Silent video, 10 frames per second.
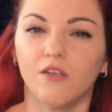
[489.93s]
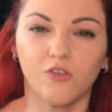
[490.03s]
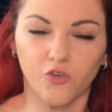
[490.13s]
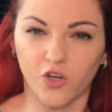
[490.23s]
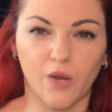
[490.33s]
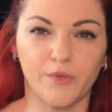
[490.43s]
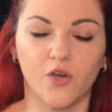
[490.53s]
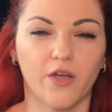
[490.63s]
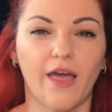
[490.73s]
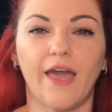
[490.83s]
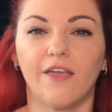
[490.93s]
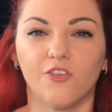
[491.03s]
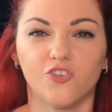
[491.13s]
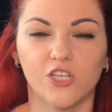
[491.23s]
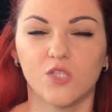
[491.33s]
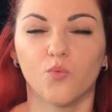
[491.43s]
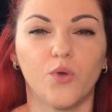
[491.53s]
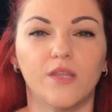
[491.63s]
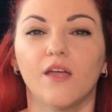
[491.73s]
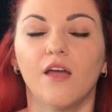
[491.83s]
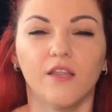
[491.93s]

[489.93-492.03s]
You're gonna be okay just with